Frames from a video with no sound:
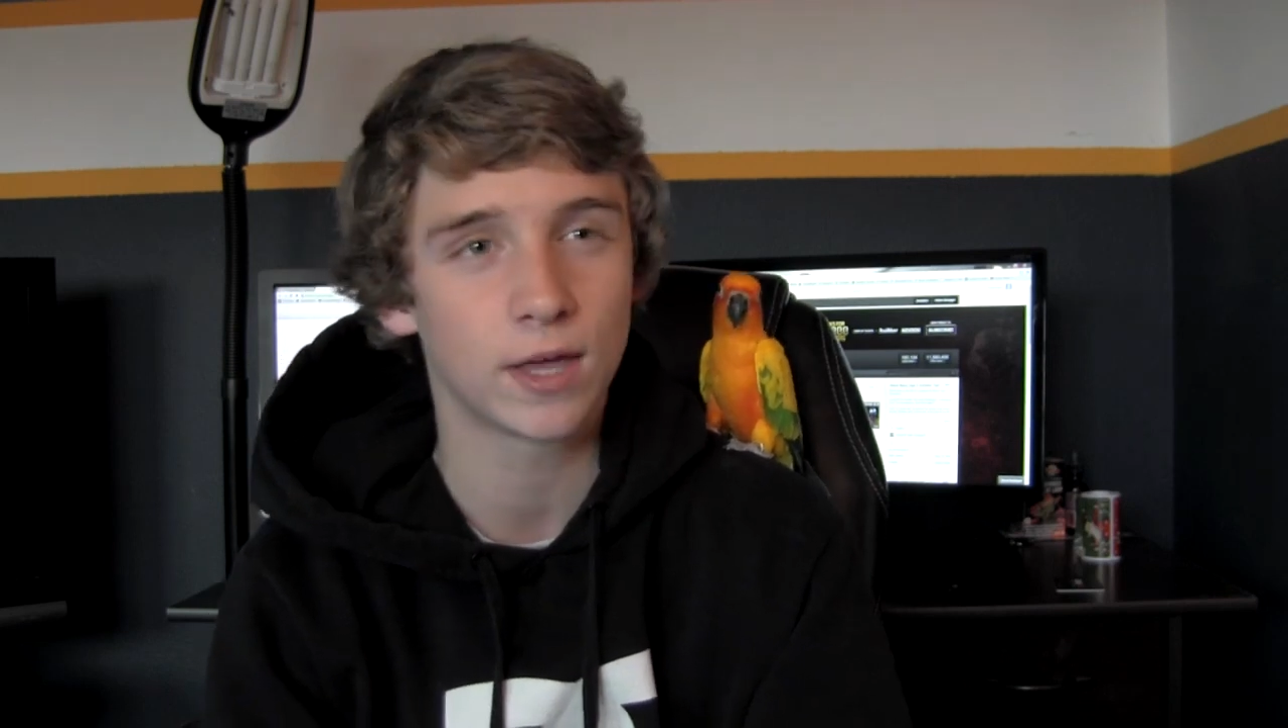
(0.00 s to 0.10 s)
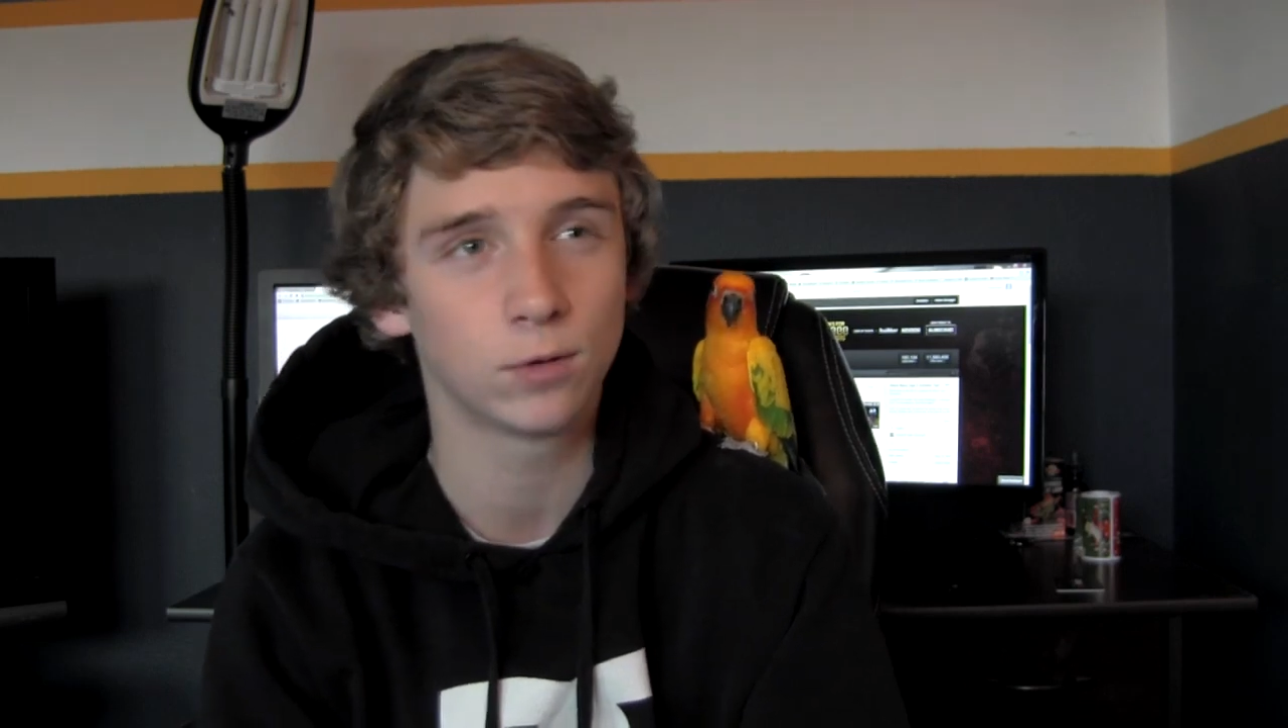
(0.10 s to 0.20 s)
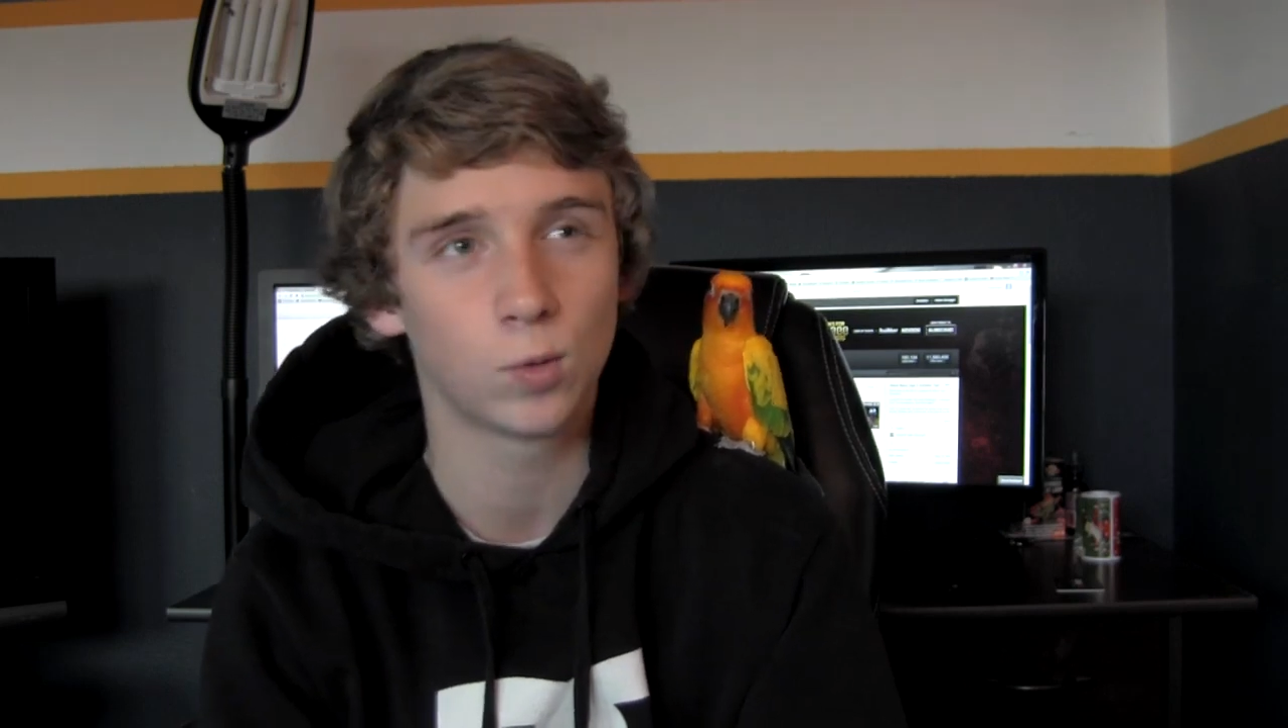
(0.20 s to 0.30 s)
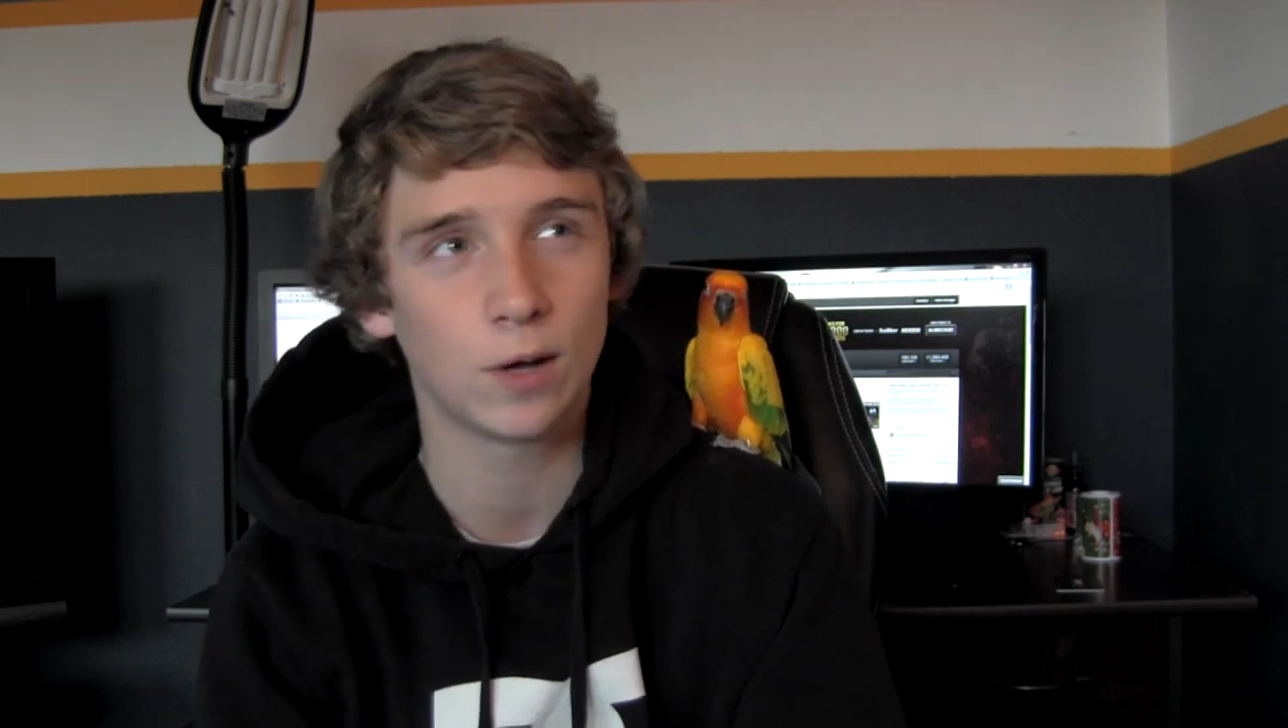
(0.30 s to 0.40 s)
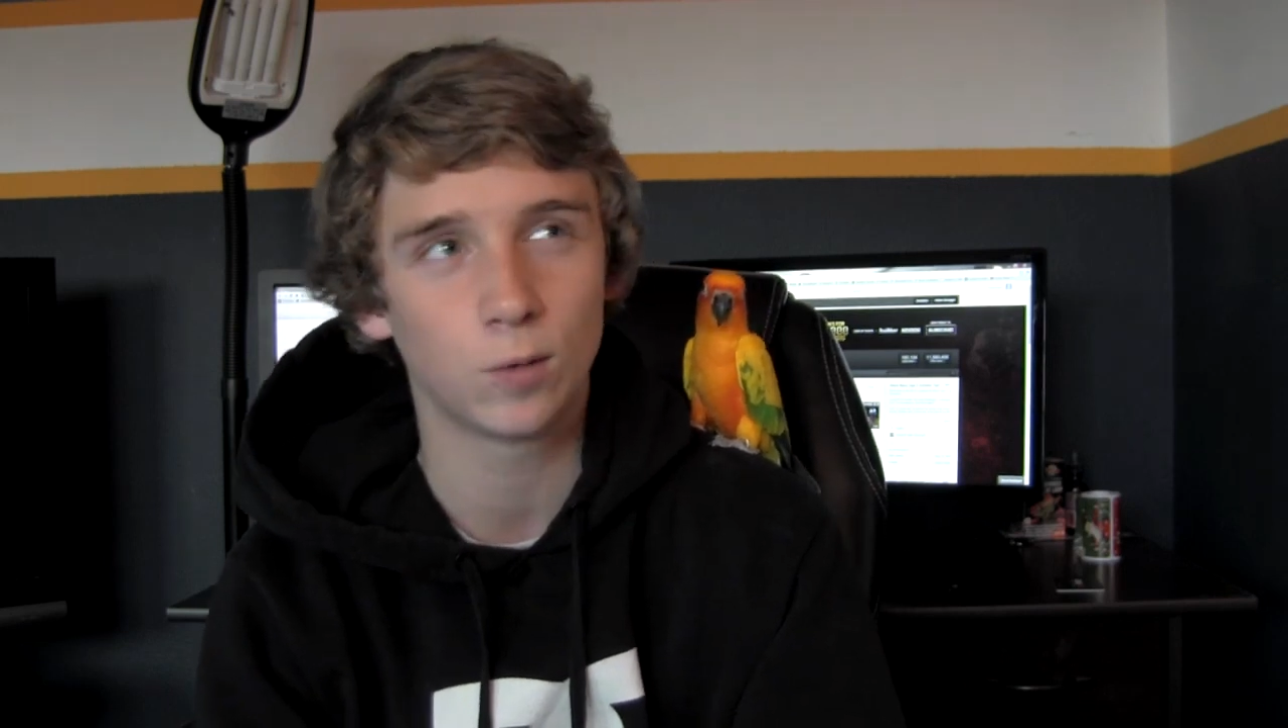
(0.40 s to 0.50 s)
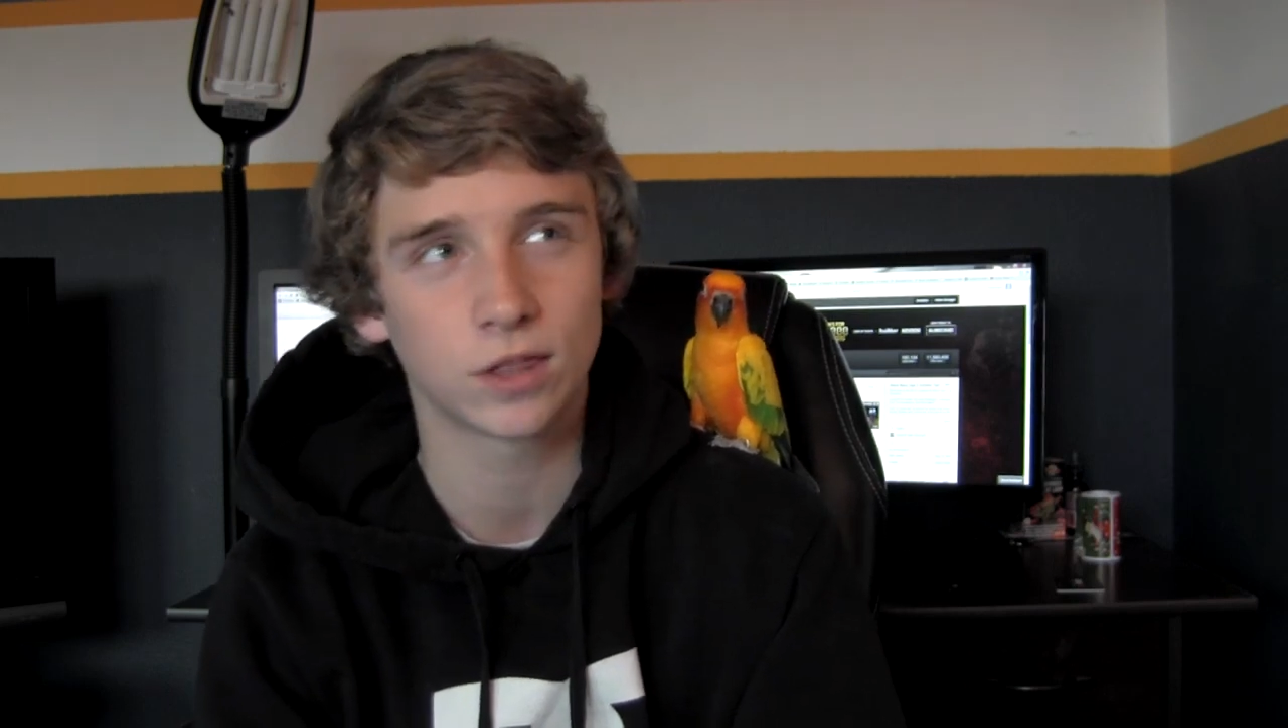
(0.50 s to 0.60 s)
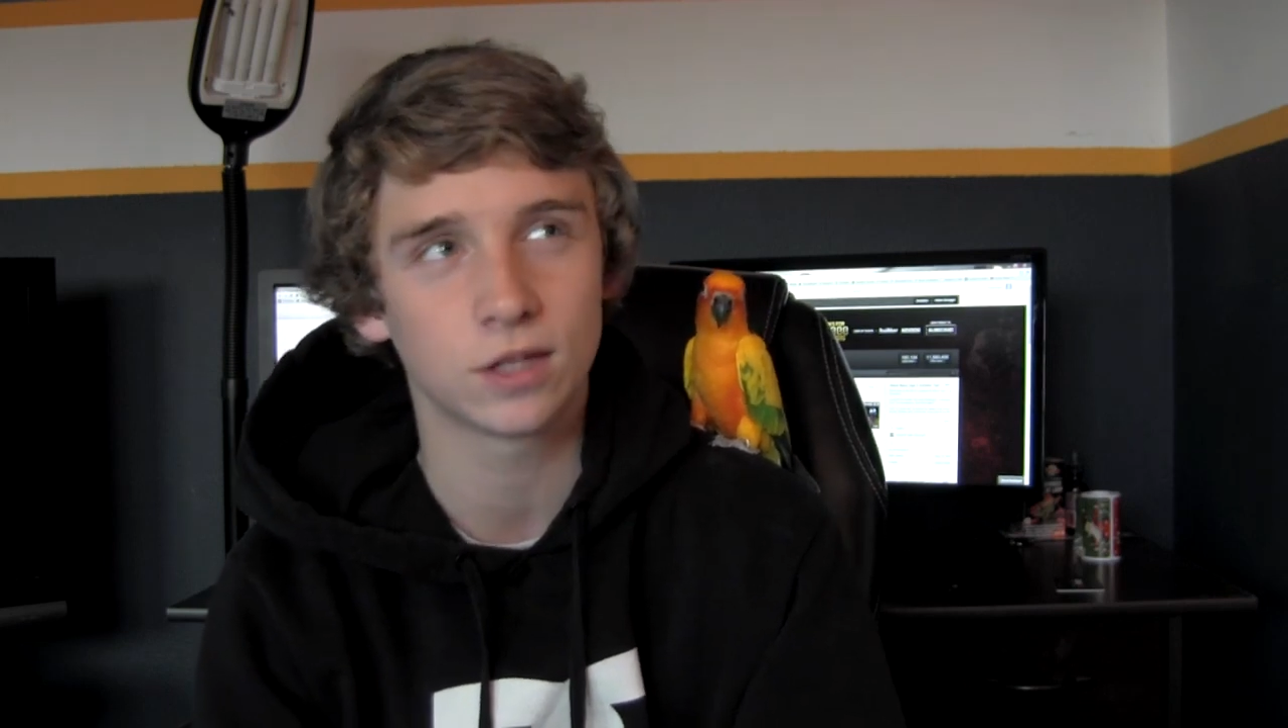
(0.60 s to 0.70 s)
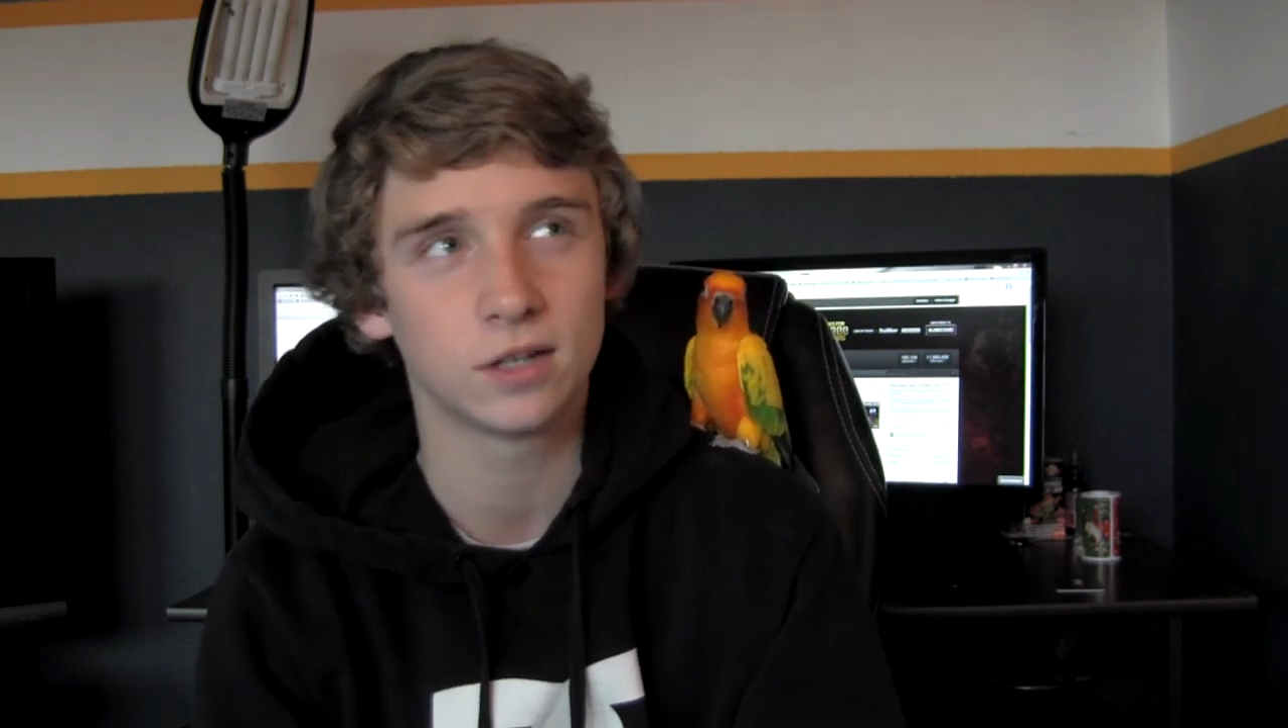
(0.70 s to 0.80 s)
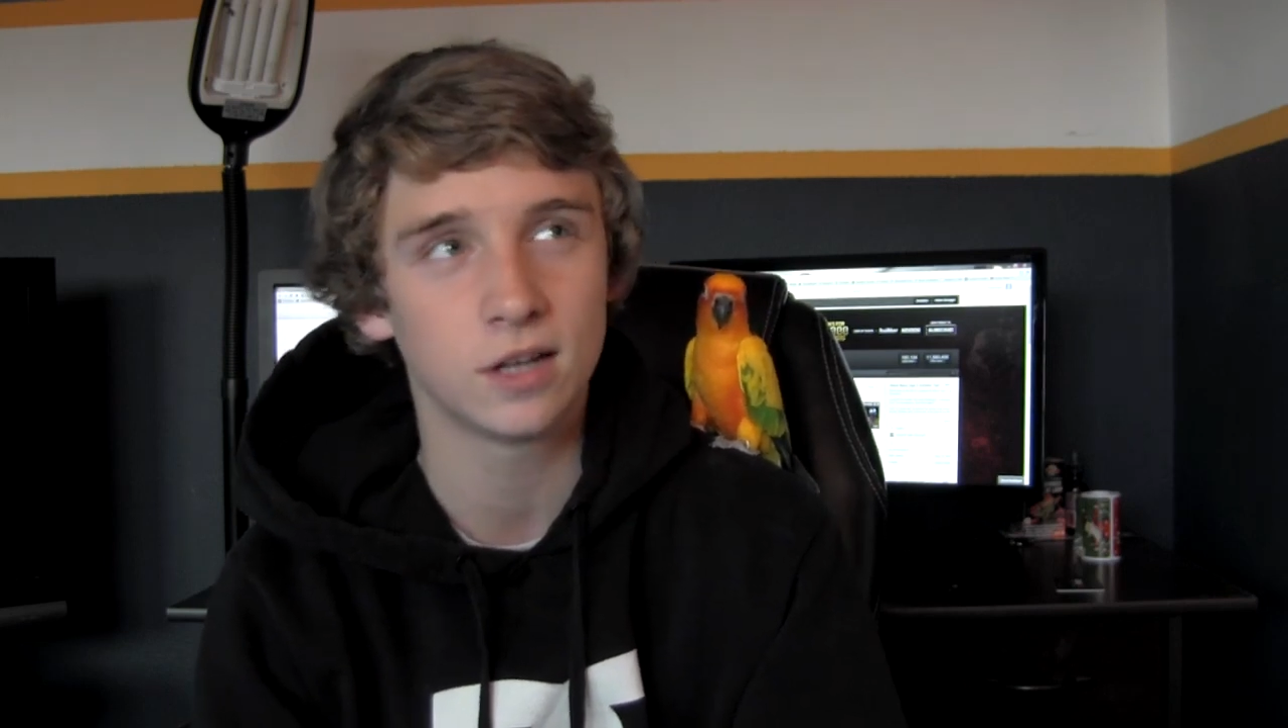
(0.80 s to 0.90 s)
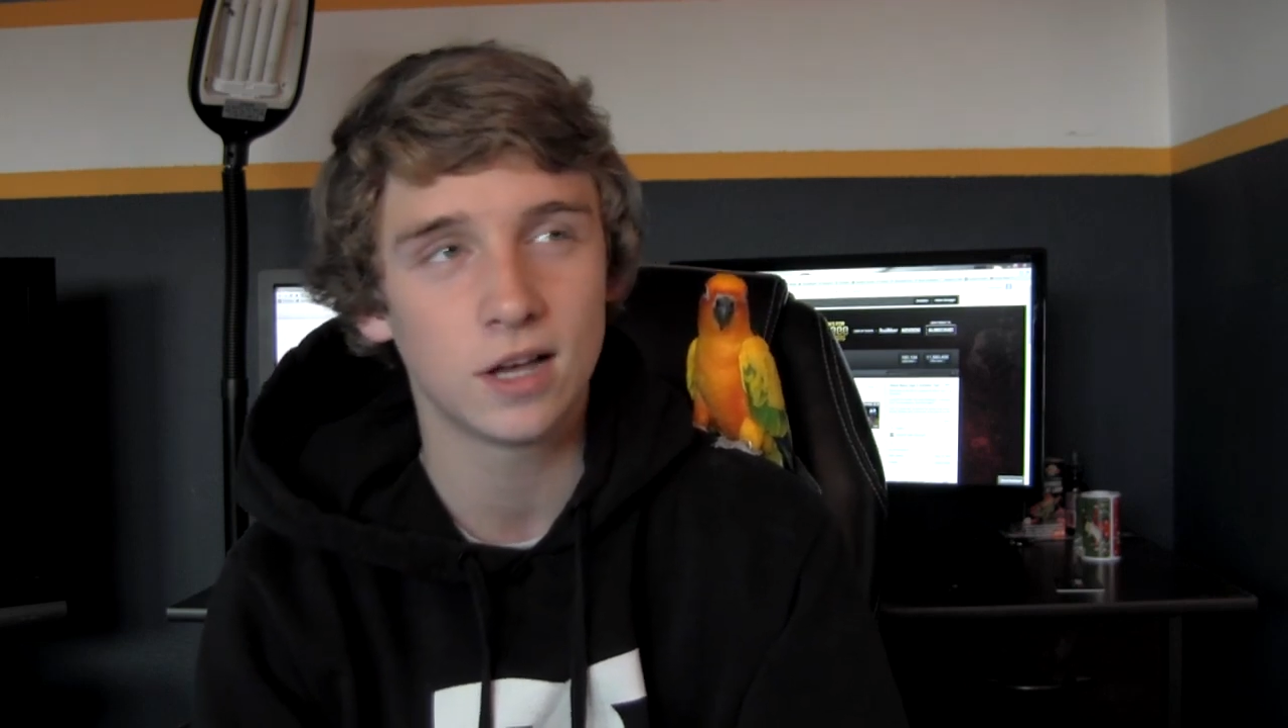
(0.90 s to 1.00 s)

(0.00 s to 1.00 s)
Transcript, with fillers: give away what the